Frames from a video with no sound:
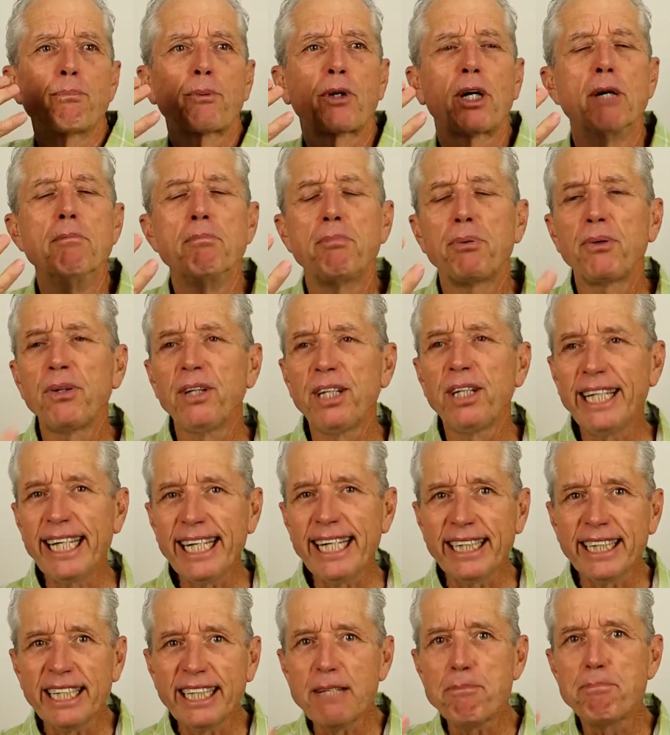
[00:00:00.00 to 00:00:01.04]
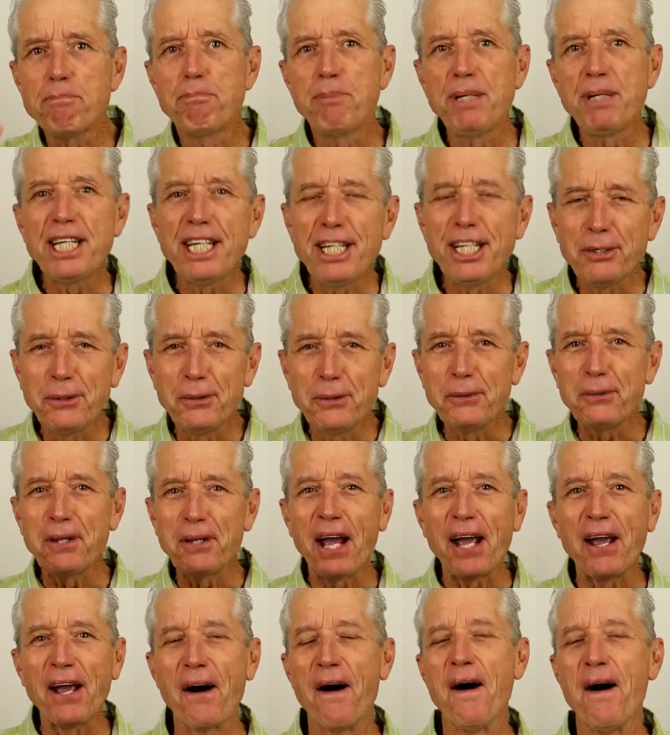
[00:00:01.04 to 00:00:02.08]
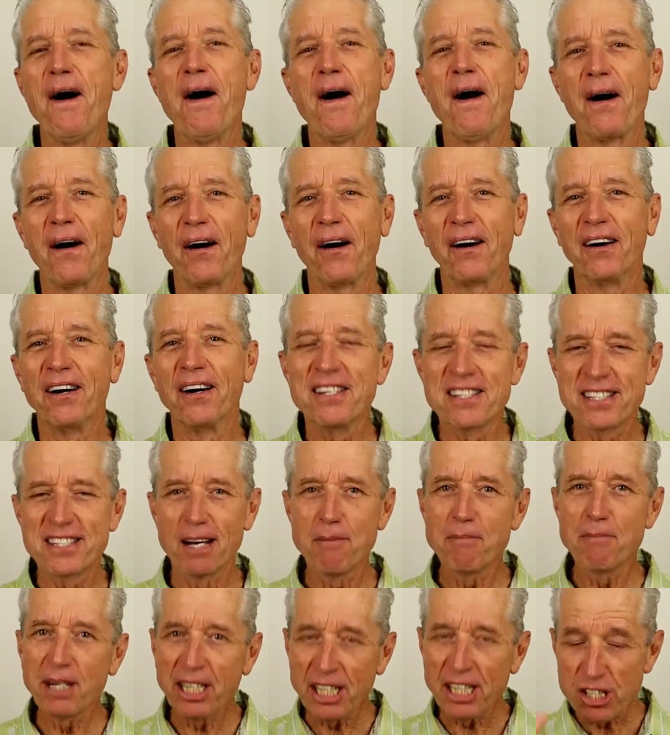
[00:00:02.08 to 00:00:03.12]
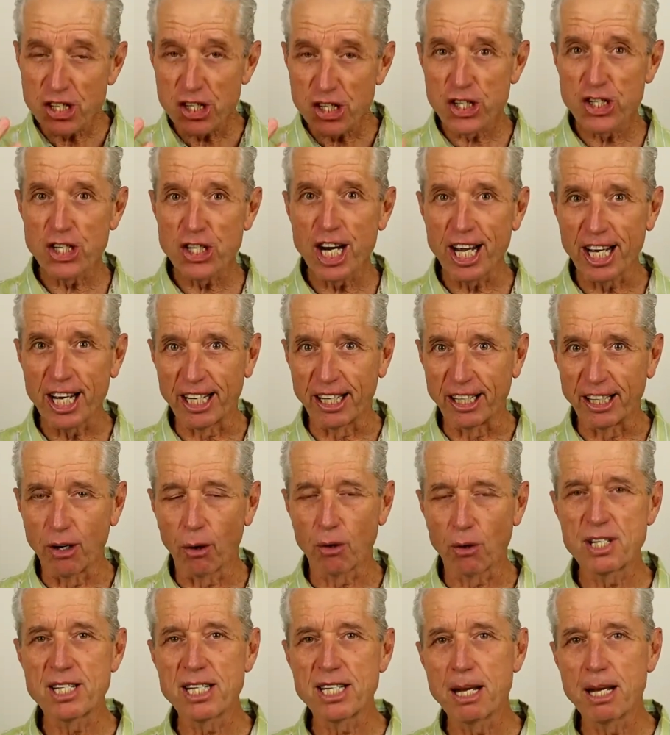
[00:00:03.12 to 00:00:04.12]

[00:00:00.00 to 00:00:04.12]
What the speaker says: completely be who they are. Somebody's shin or